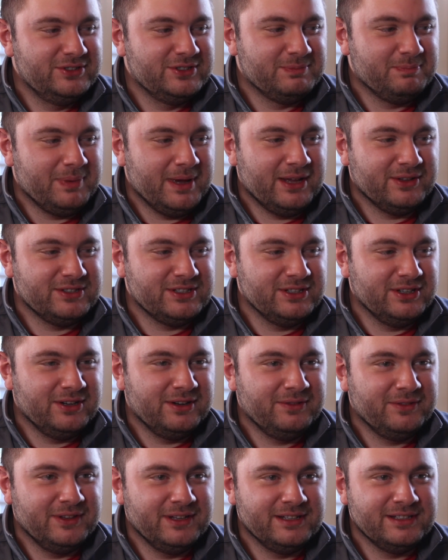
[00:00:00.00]
She's bouncing
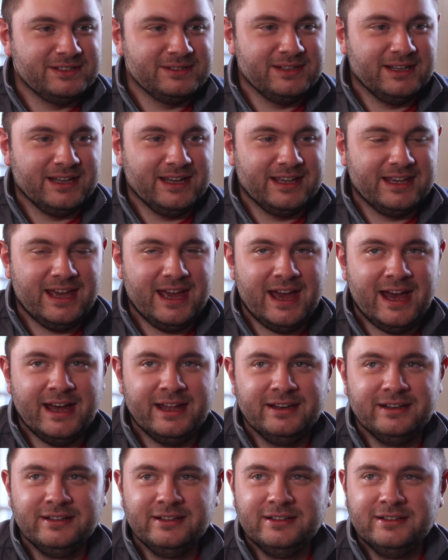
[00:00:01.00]
off things like a
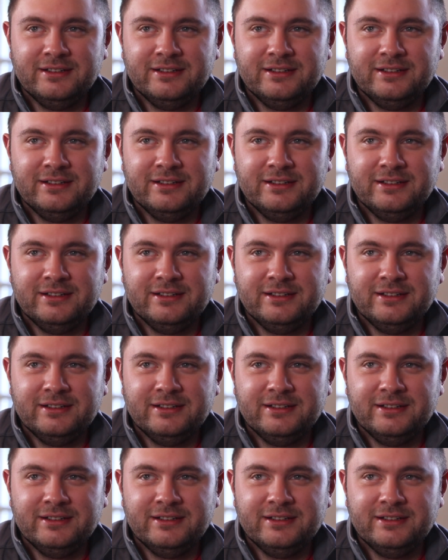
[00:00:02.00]
cat.